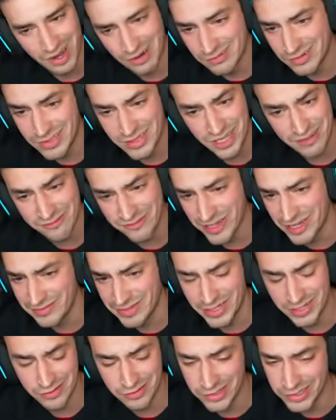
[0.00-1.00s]
I want that five
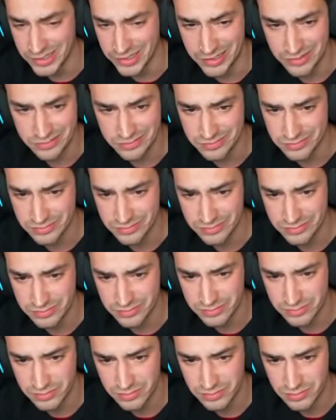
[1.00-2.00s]
eighty-one
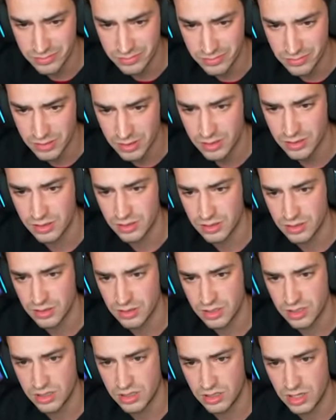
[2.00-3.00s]
though.
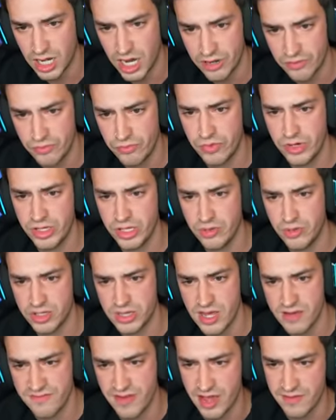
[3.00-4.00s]
I really want
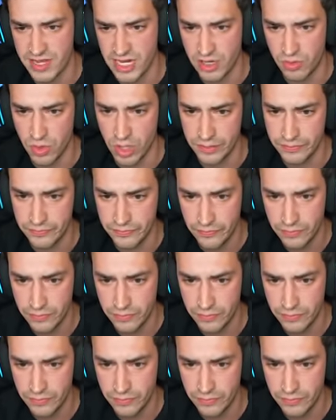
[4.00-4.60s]
that five eighty-one.